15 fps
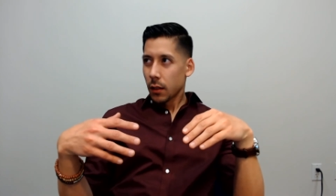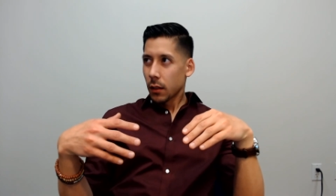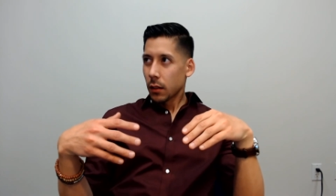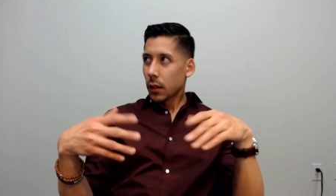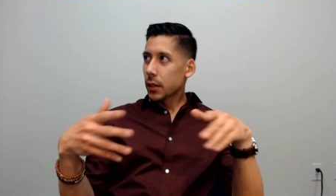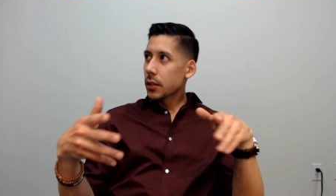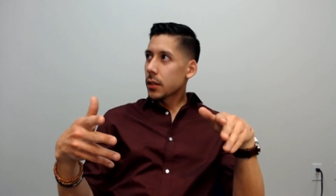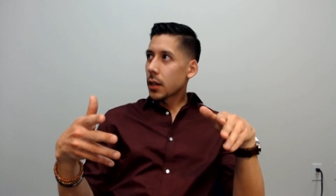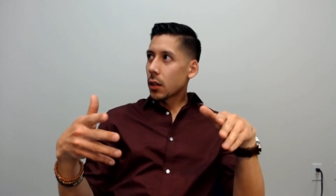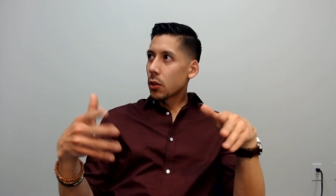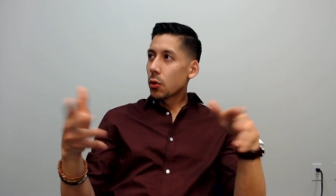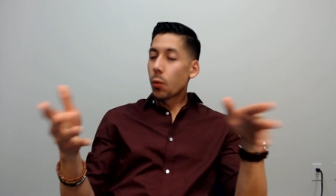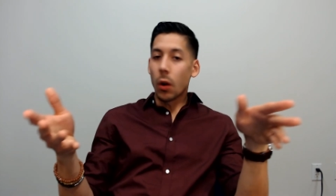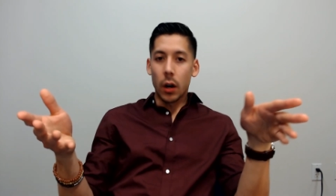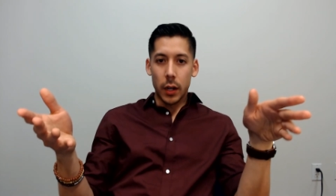let's say you
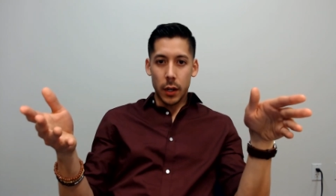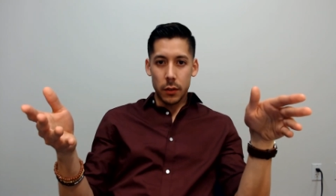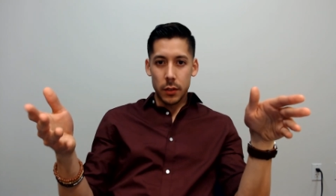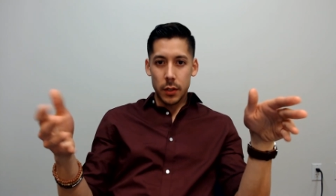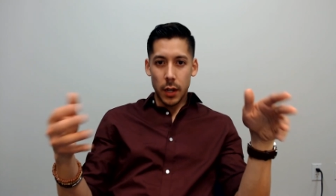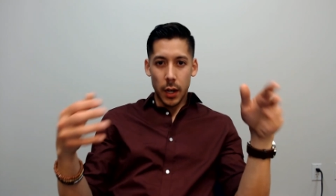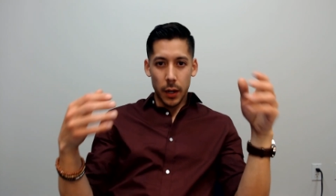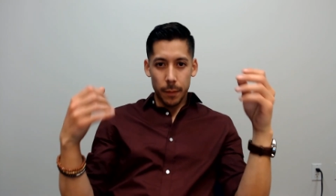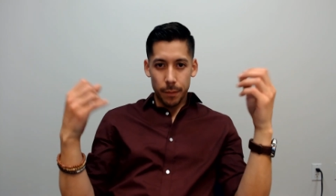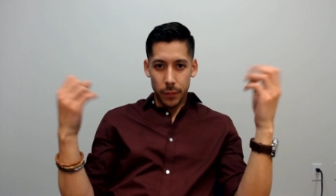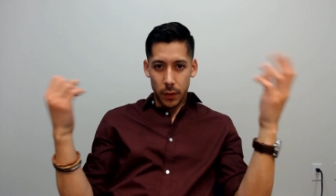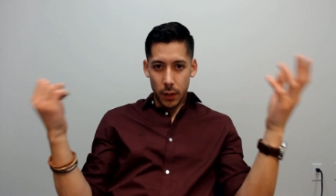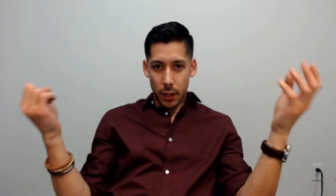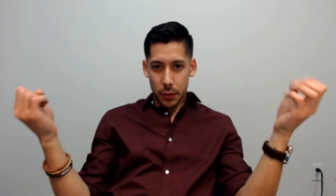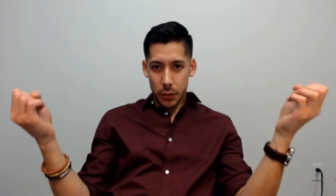walk outside
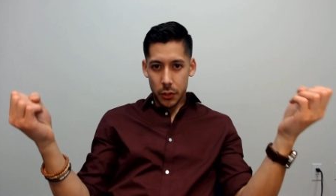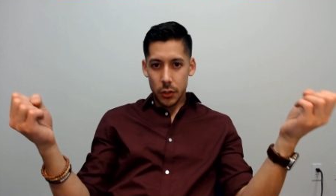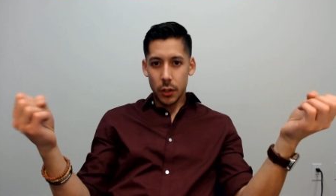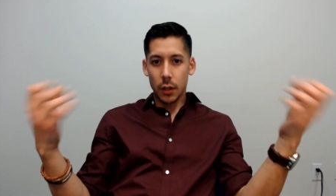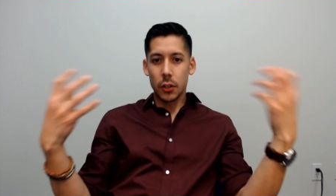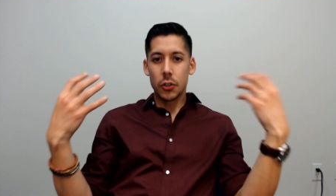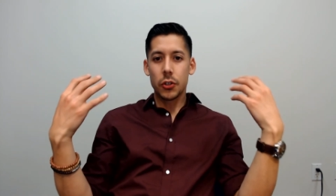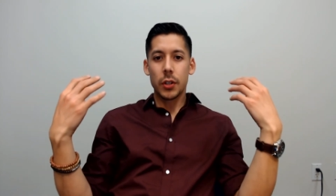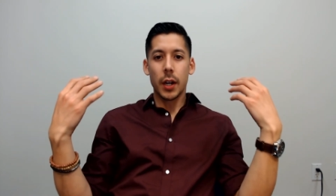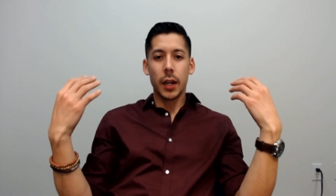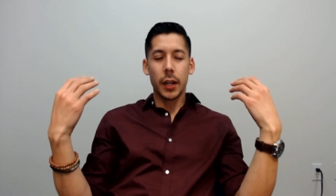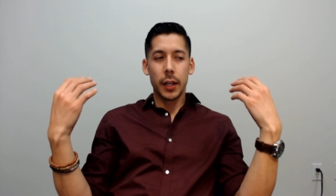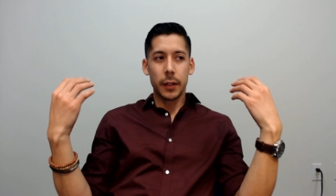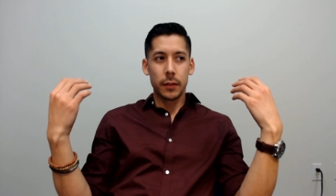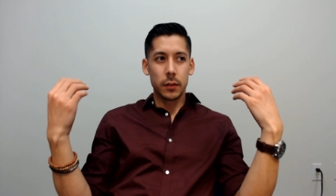and the sun is
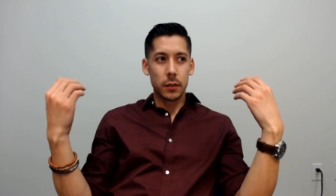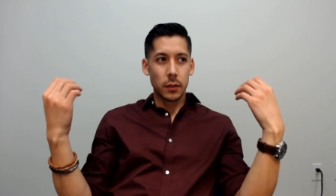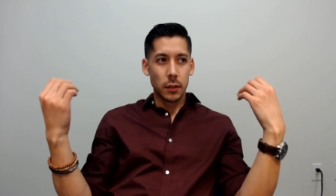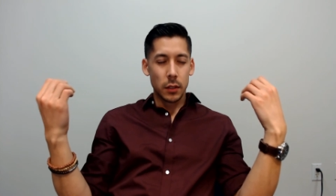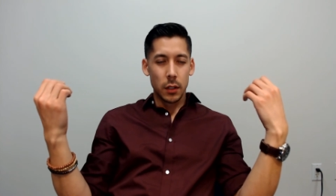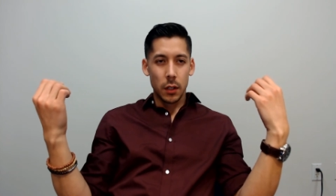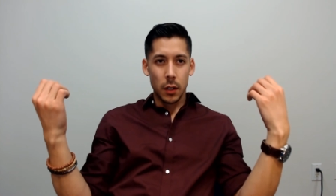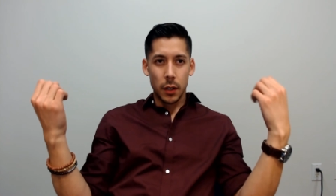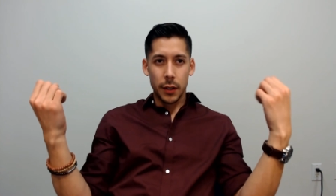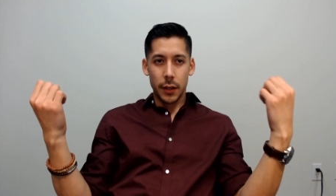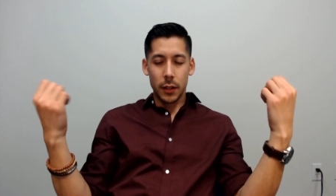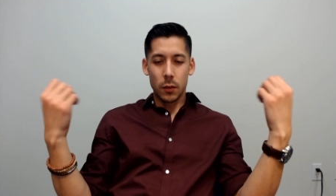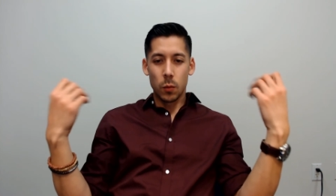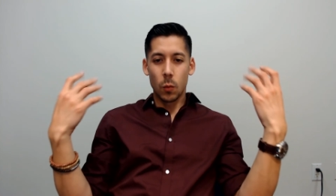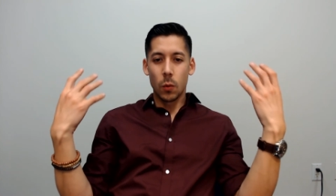shining,
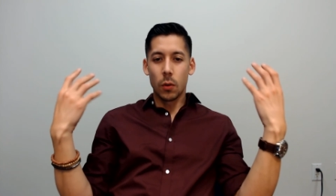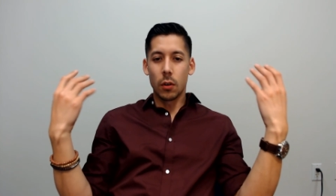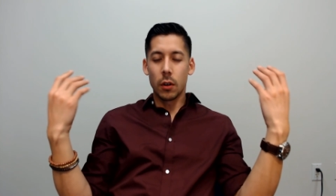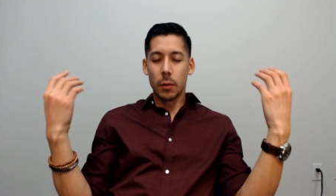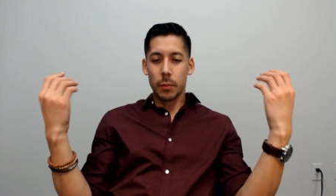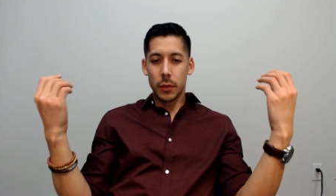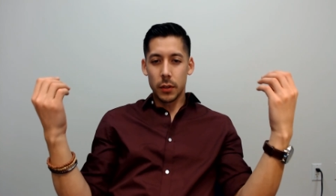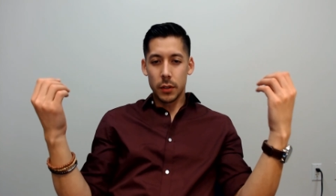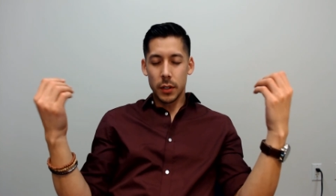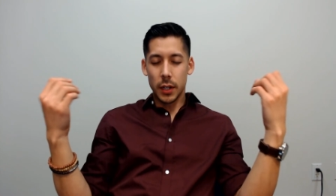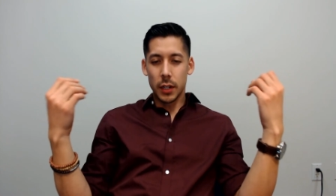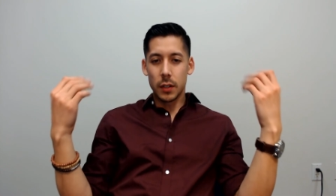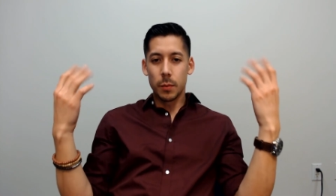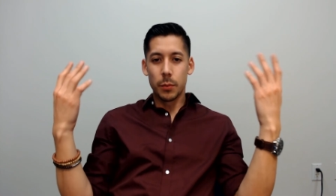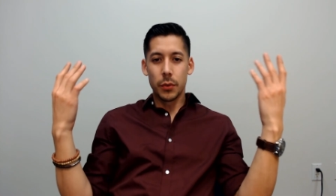it's warm, there's a
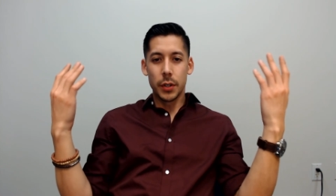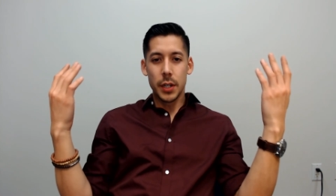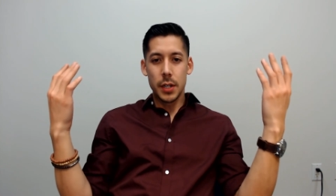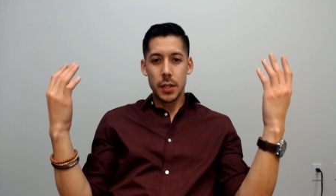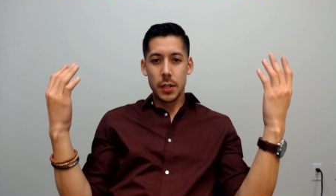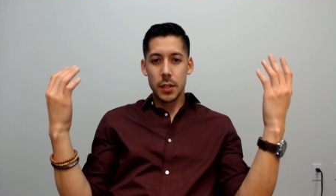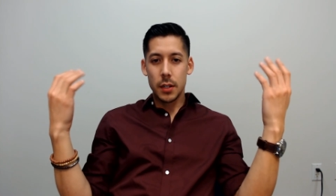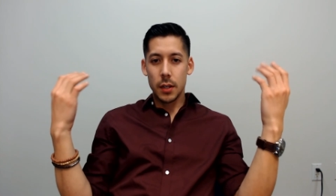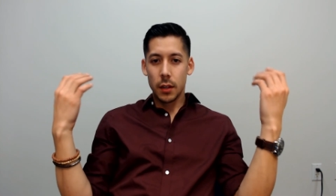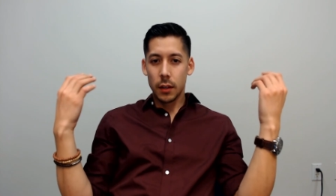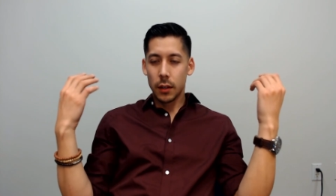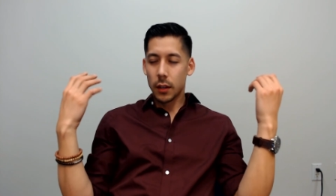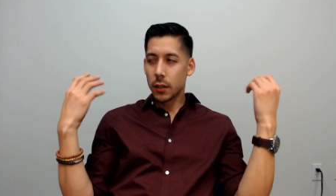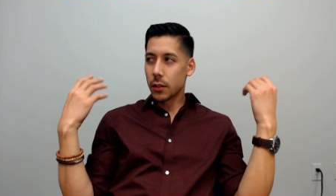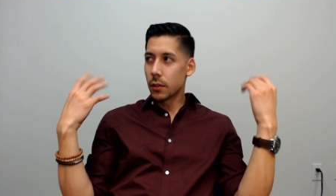nice breeze,
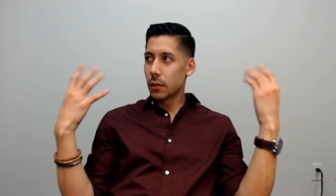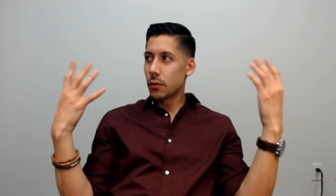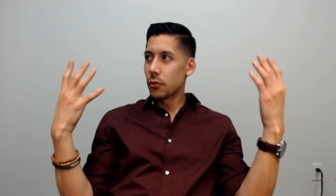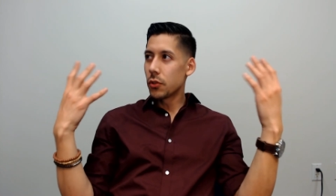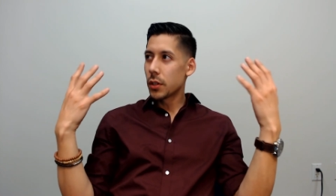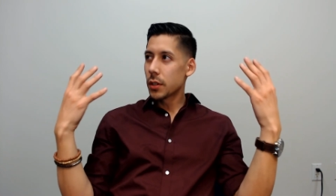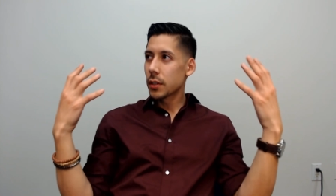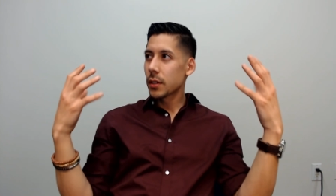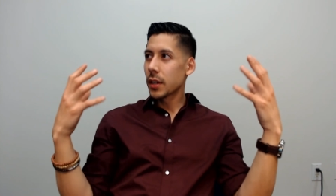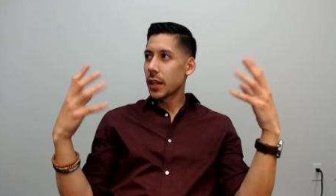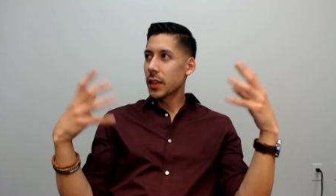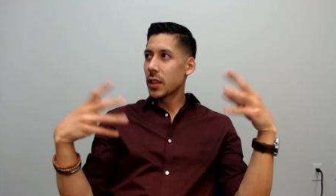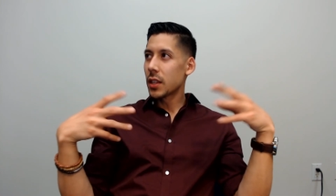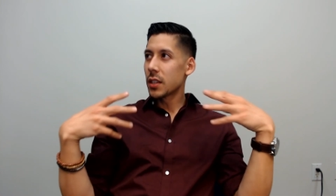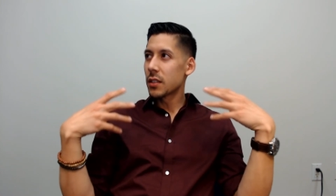and you just
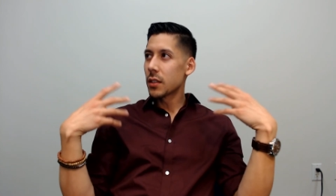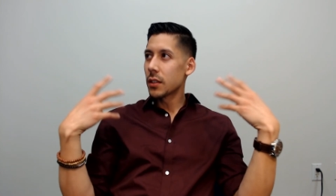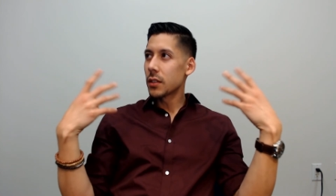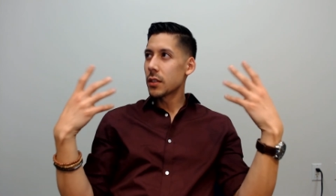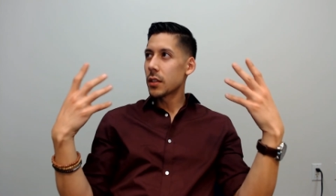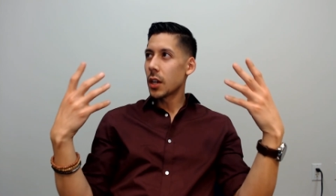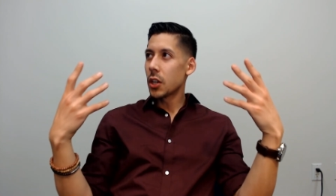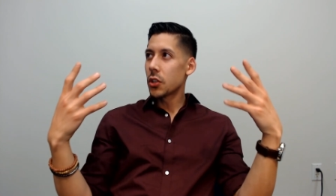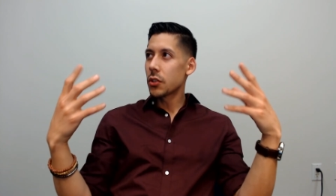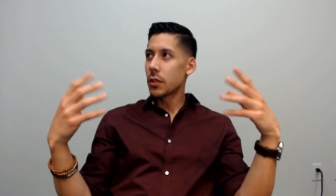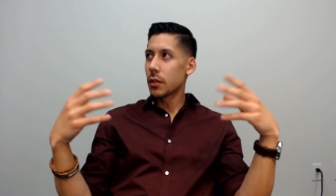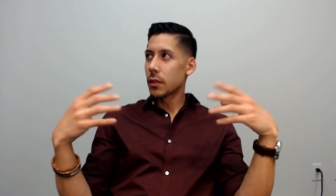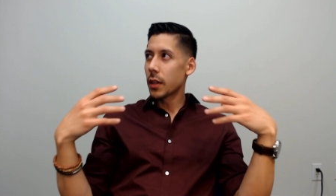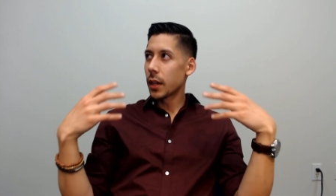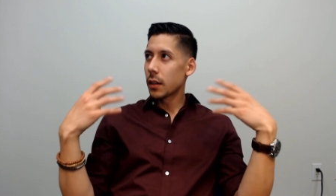get this
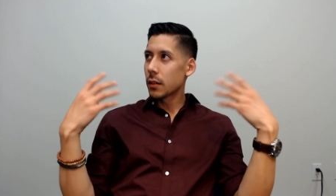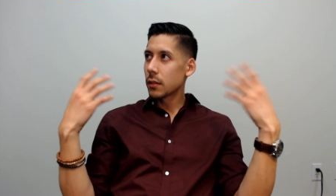sensation that